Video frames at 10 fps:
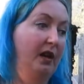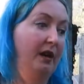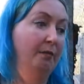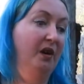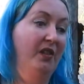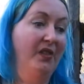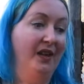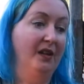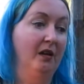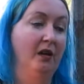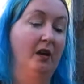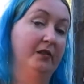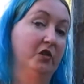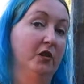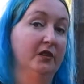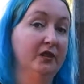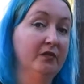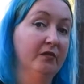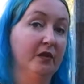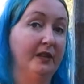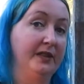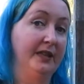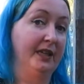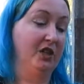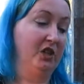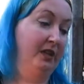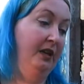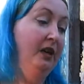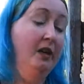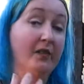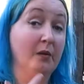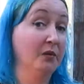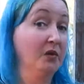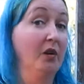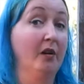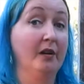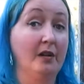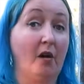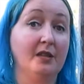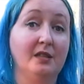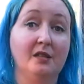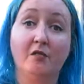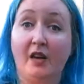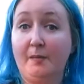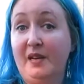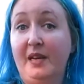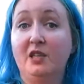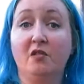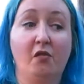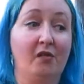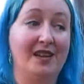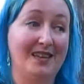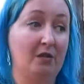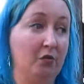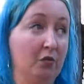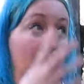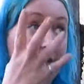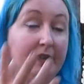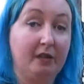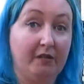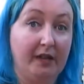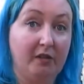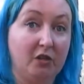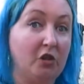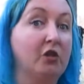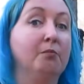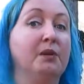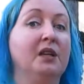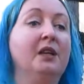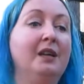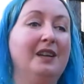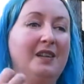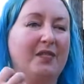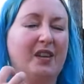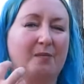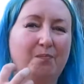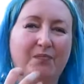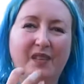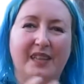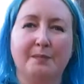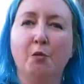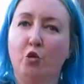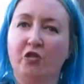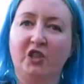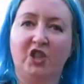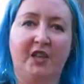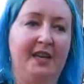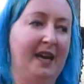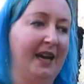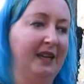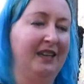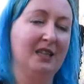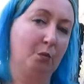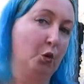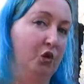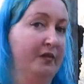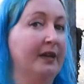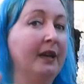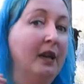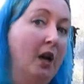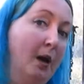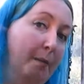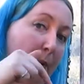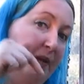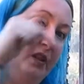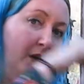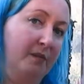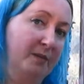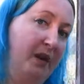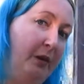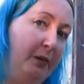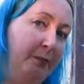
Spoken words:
But I think I'll either try a different variety next year. If anyone's got a nice recommendation for an indoor, like in the greenhouse cucumber, that is more crunchy and less watery, pop it in the comments below.